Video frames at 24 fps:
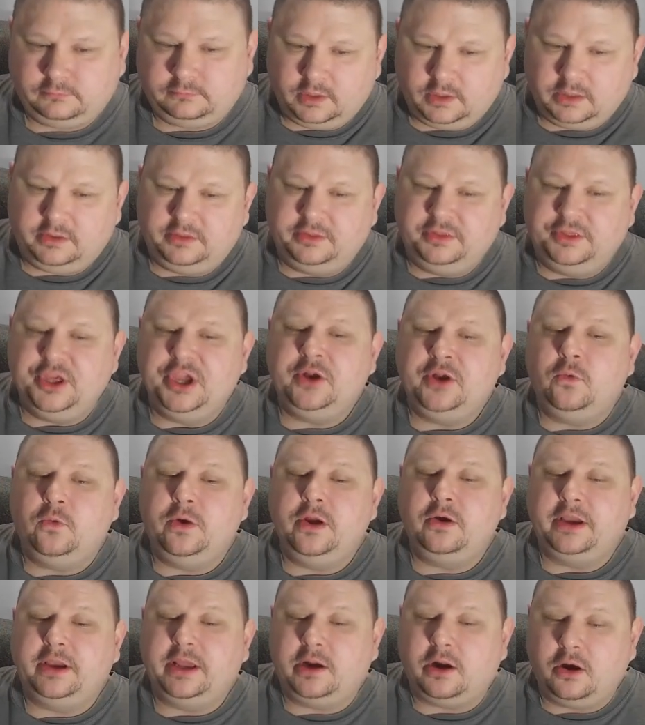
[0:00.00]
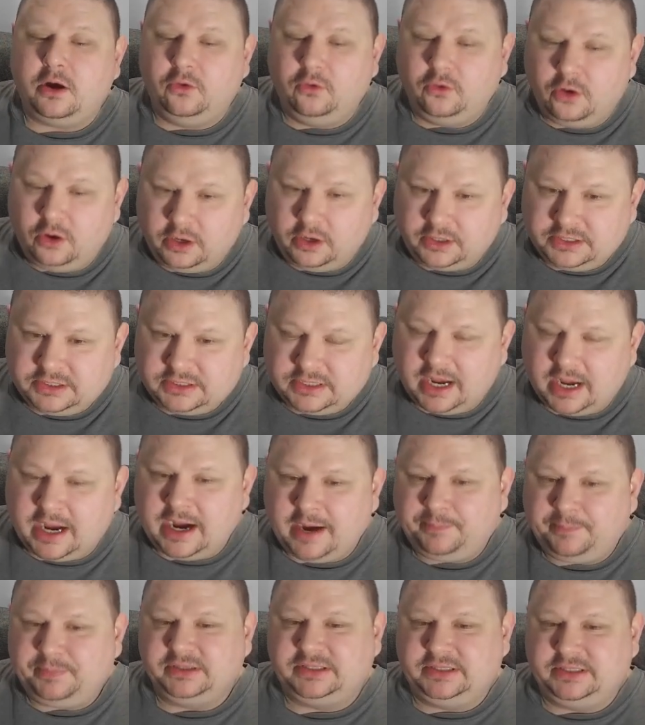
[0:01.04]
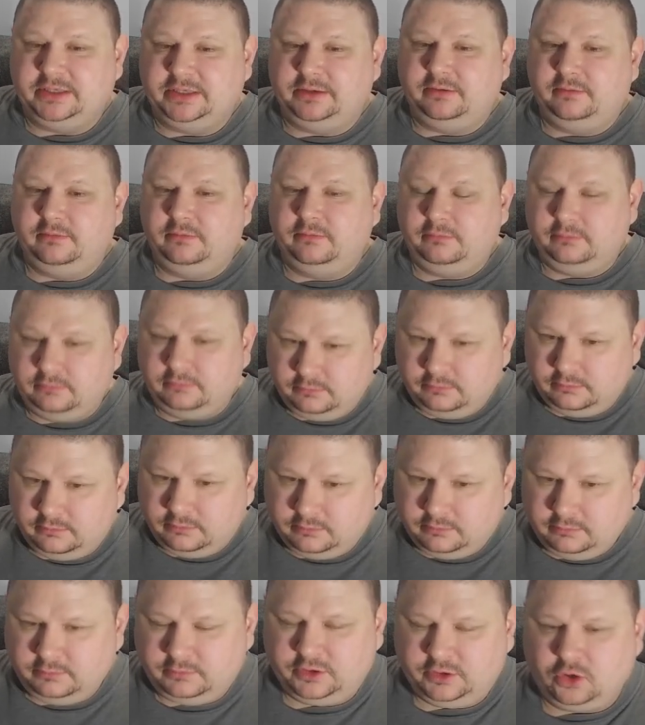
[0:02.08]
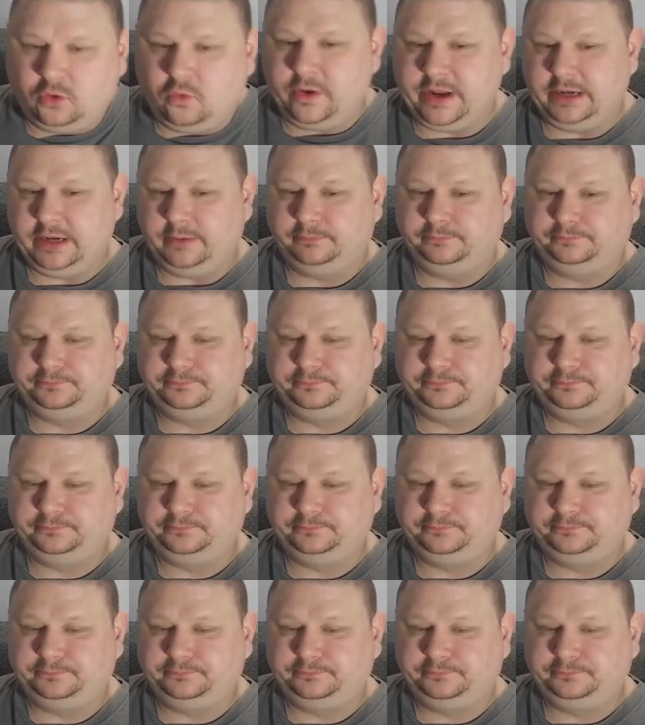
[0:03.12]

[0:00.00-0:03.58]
Then we'll get our rooks opposite the queen.